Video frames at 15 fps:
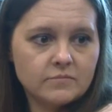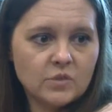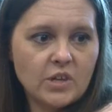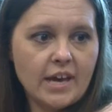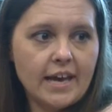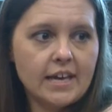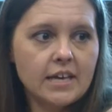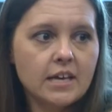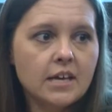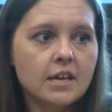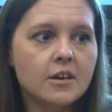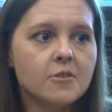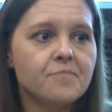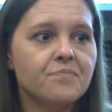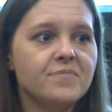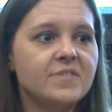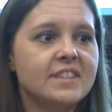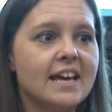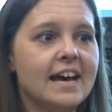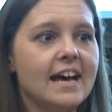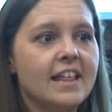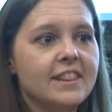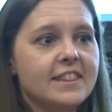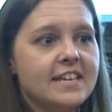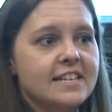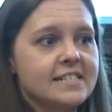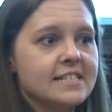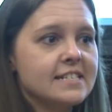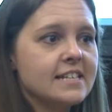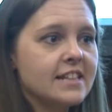Okay? That
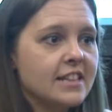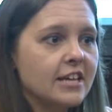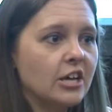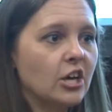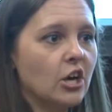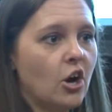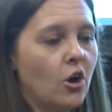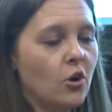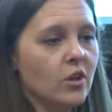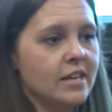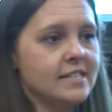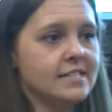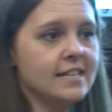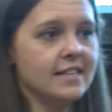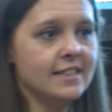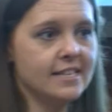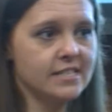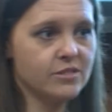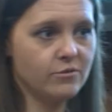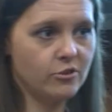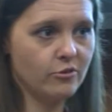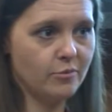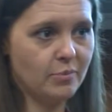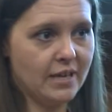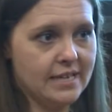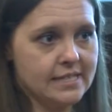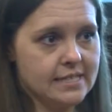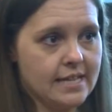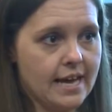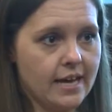this is, the goal is that this would
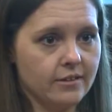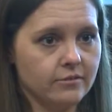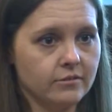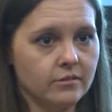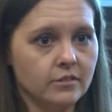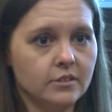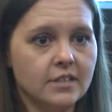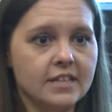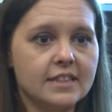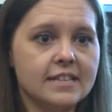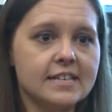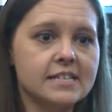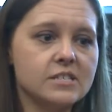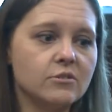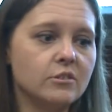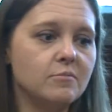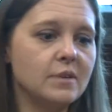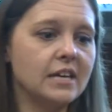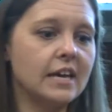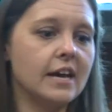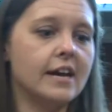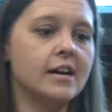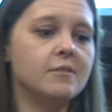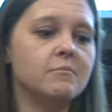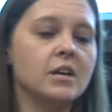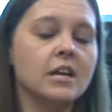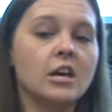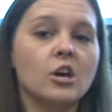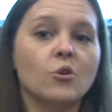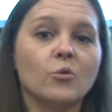replace that. That this would become,
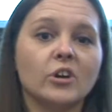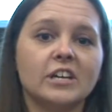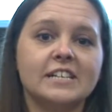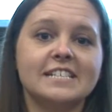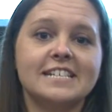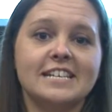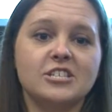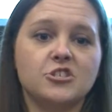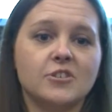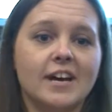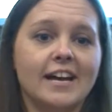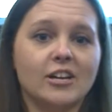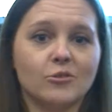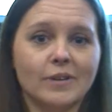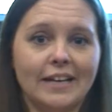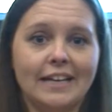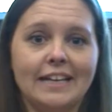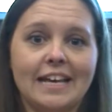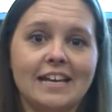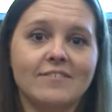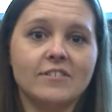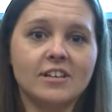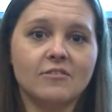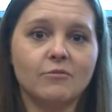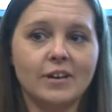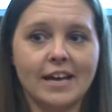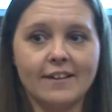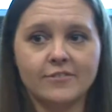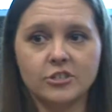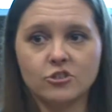we're going to teach you how to read even if we
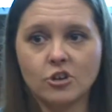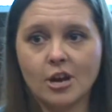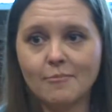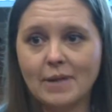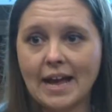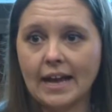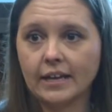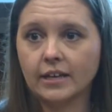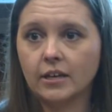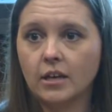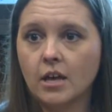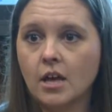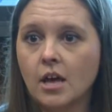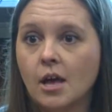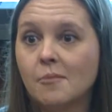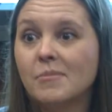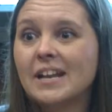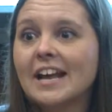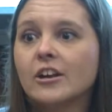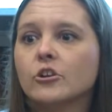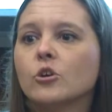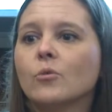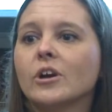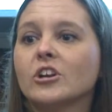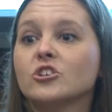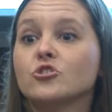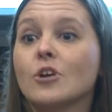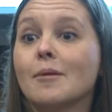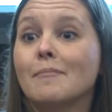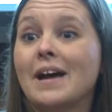have to drop back. But I don't know where to
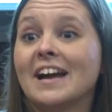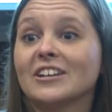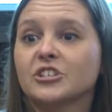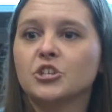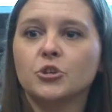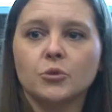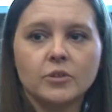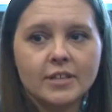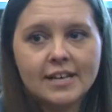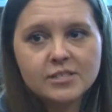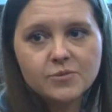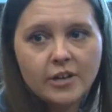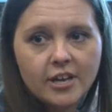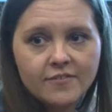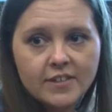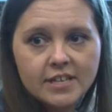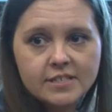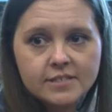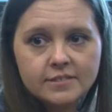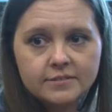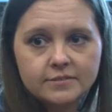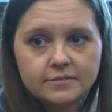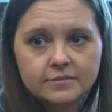drop back to. That's why I have this.